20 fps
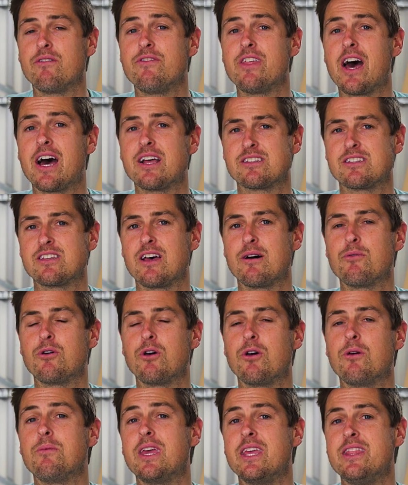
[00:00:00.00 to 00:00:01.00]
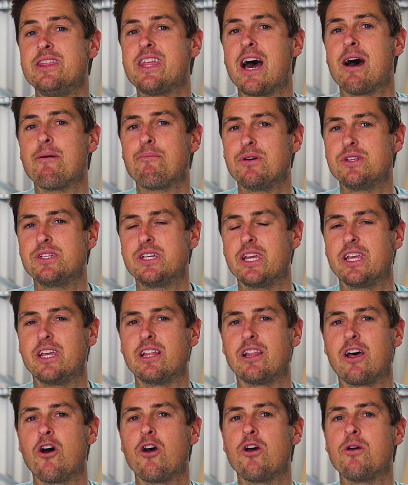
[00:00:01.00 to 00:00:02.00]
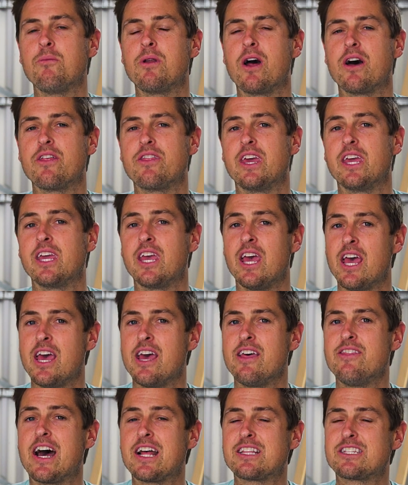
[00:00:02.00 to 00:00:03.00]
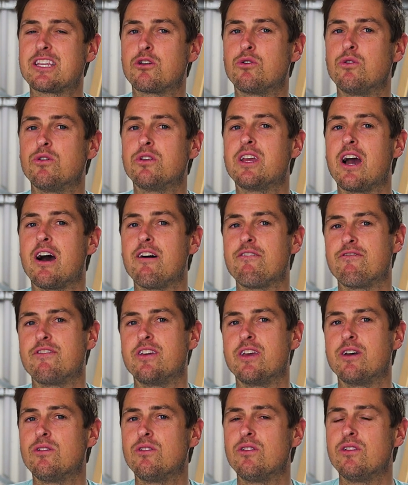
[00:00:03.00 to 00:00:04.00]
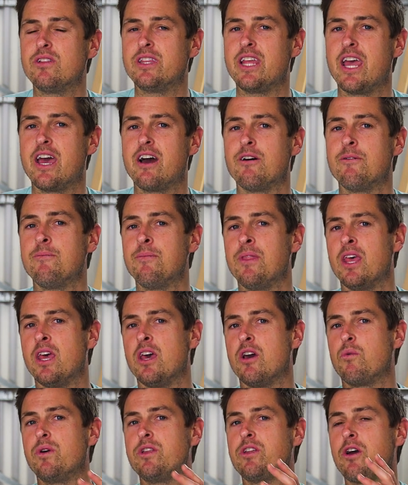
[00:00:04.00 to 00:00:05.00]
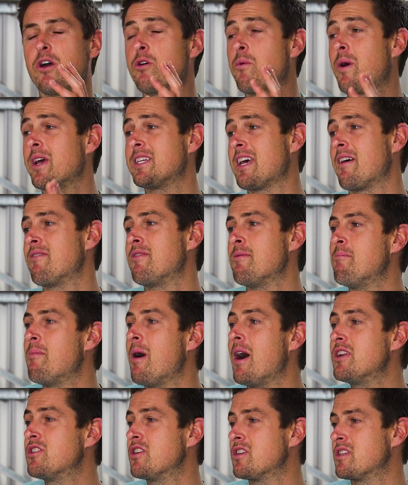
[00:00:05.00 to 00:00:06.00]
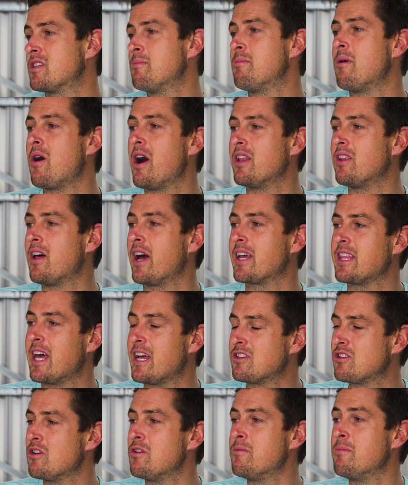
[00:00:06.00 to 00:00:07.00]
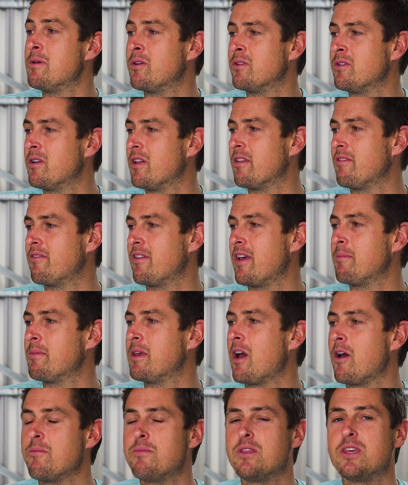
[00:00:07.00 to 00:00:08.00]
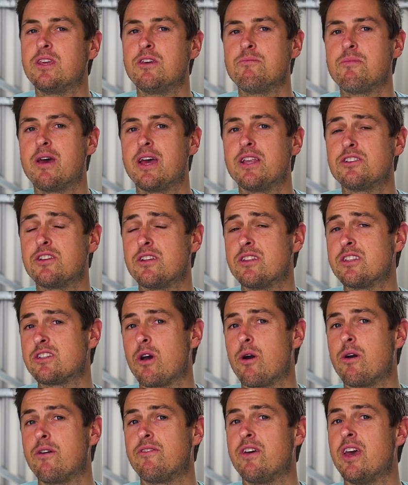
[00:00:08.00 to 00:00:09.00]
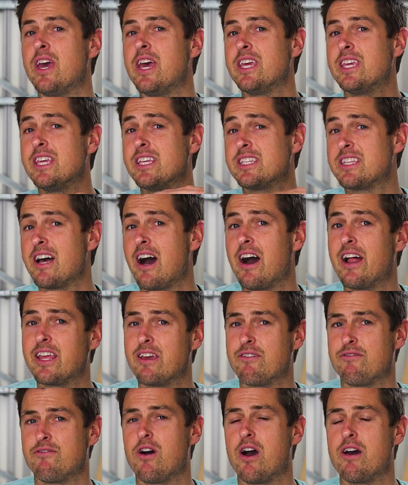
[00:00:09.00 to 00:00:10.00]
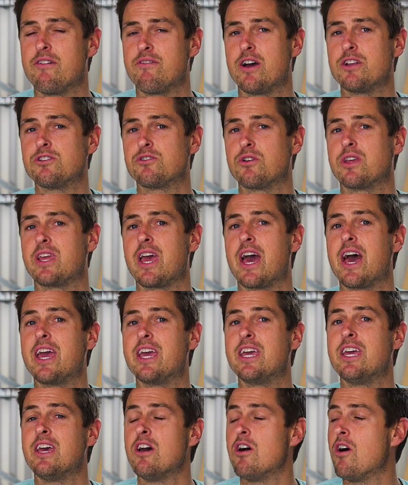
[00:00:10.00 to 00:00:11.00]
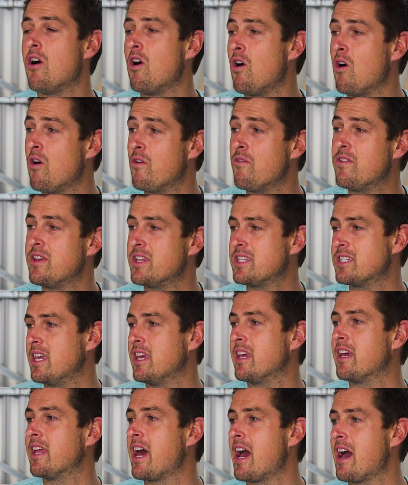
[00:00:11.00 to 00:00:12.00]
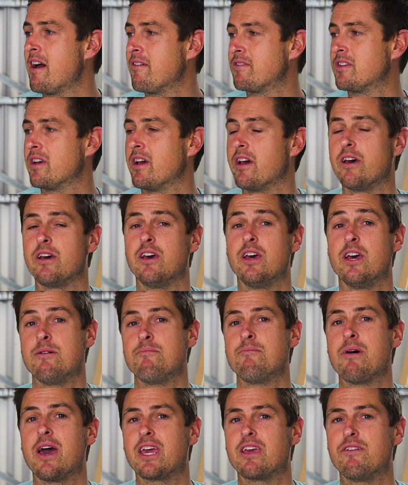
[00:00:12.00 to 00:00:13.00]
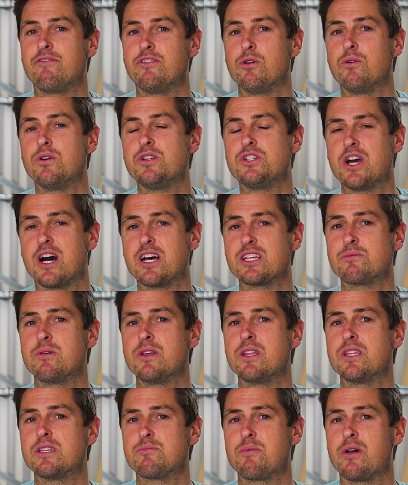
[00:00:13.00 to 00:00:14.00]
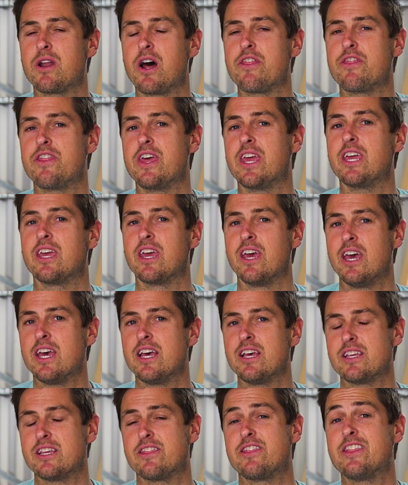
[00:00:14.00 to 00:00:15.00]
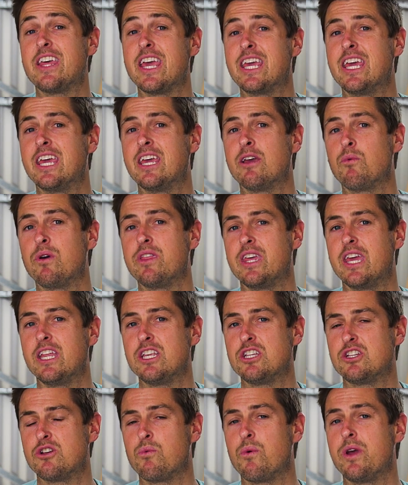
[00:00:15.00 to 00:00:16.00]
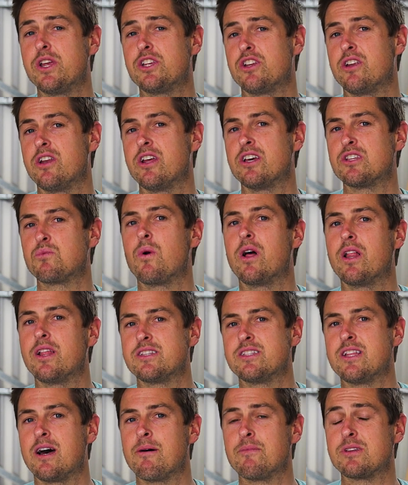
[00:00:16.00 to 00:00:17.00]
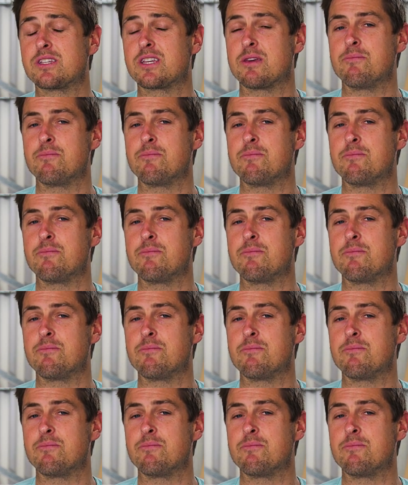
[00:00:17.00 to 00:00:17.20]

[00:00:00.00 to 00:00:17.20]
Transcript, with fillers: of that suburb, in that particular home? And I think that's a good gut feel. Now, we don't always have the budget to buy like that $2 million family home that you mentioned. So if you're starting at 500K. Obviously, you're going to have to make a few adjustments, but I think thinking with intuition as well as numbers